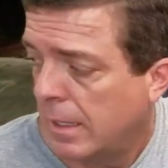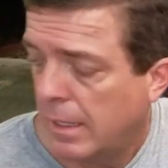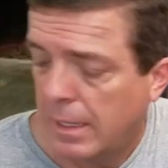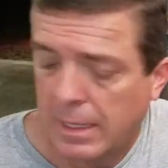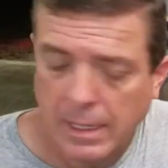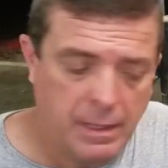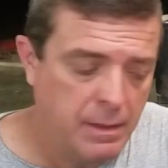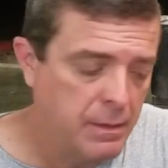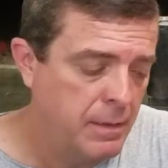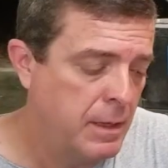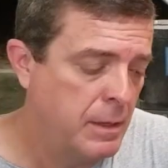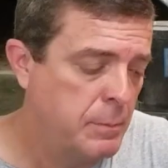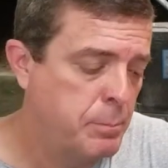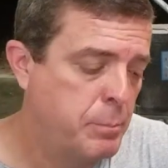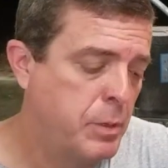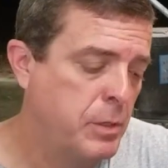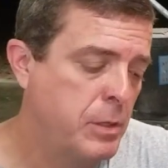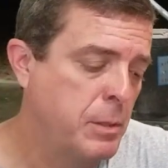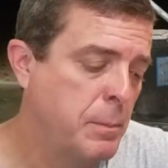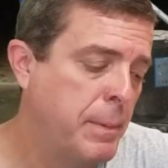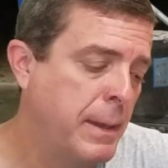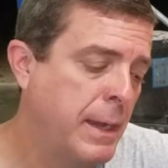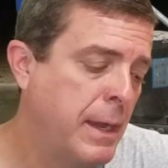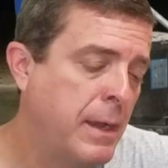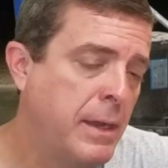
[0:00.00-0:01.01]
I put
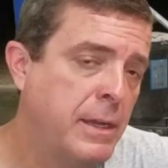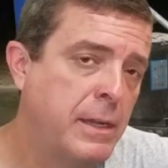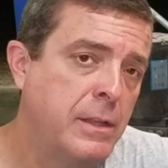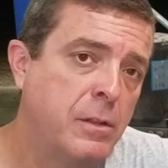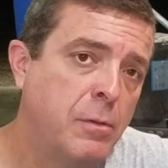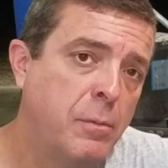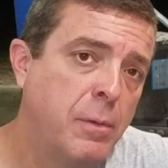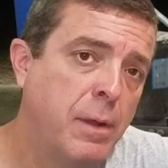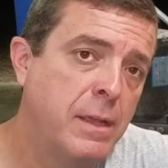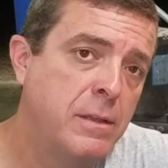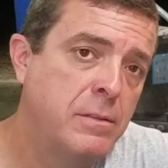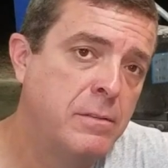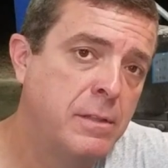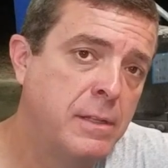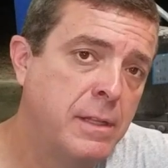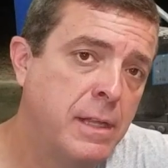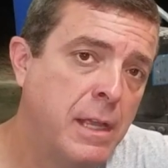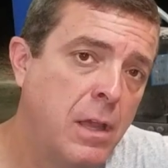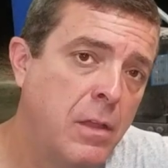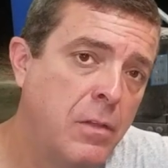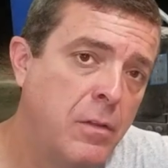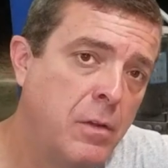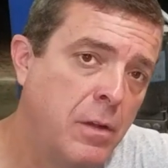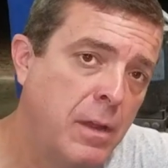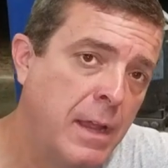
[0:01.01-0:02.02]
the bearing and the race
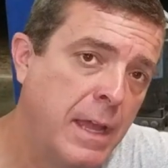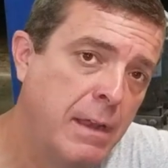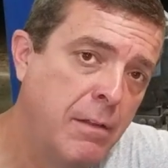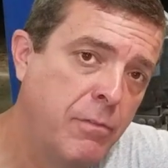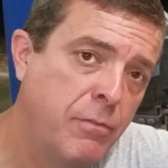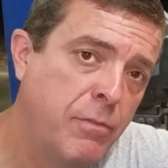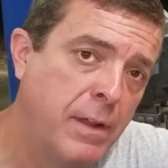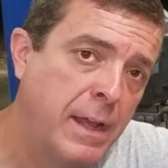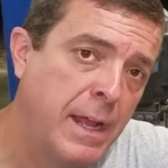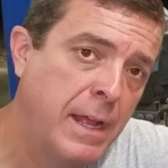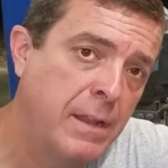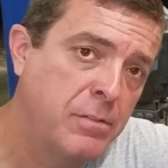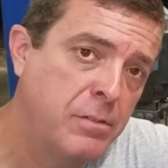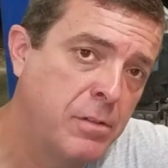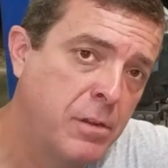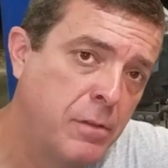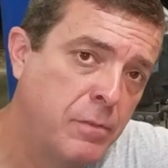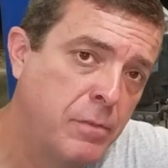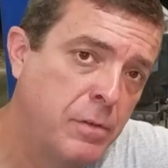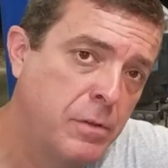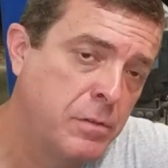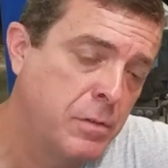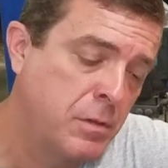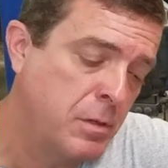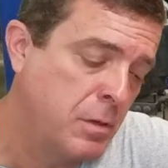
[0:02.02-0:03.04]
together, had a flat
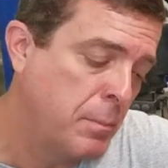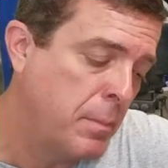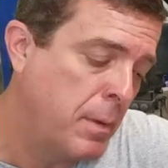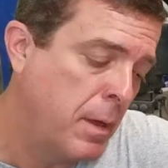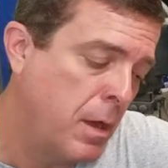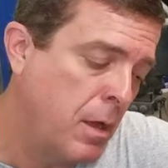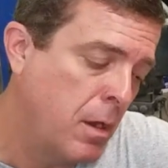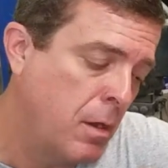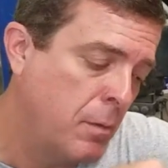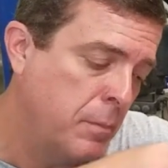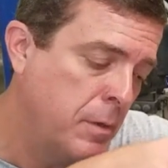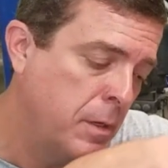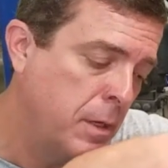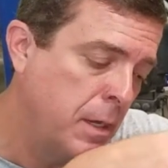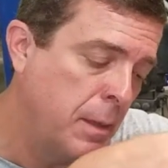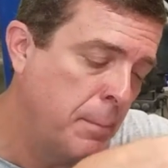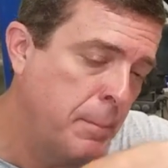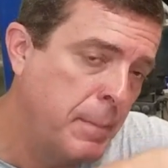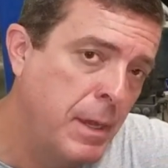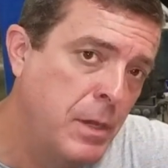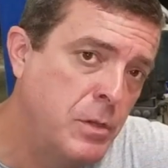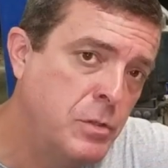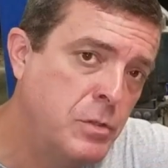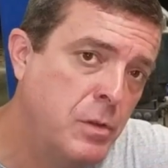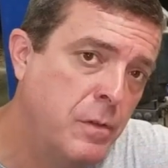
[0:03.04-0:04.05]
surface on the bottom, and I
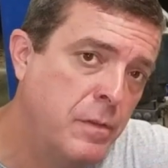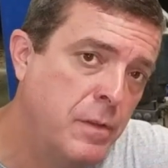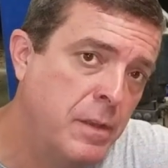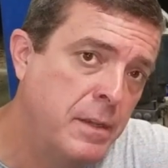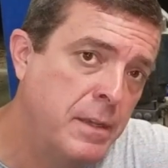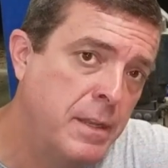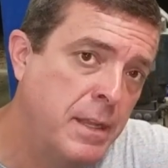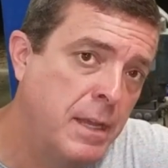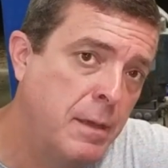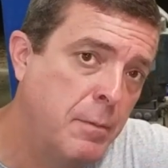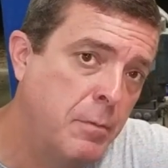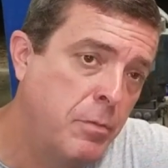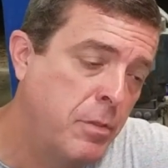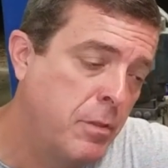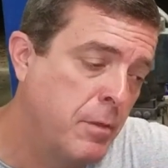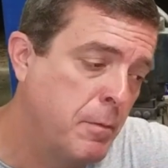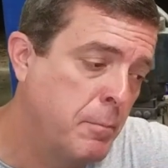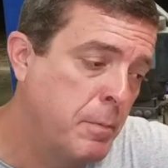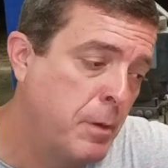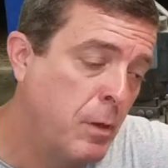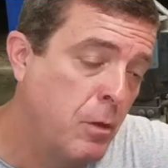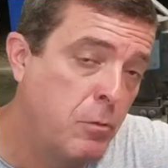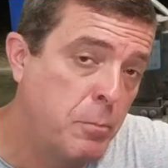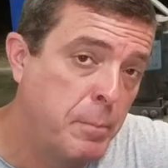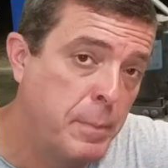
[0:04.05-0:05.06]
measured the depth of
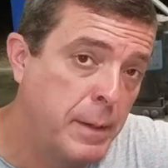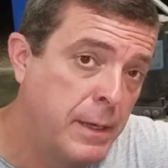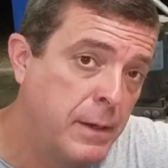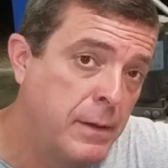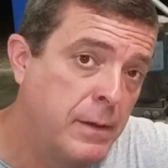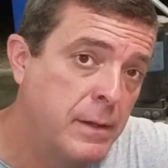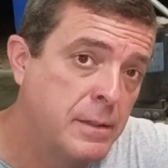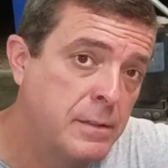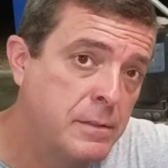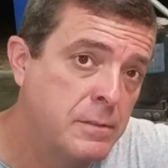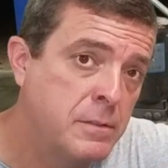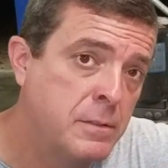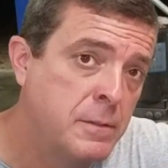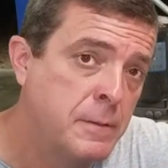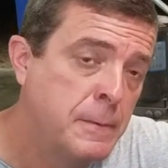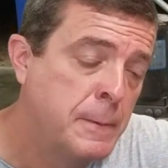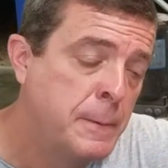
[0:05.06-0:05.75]
both bearings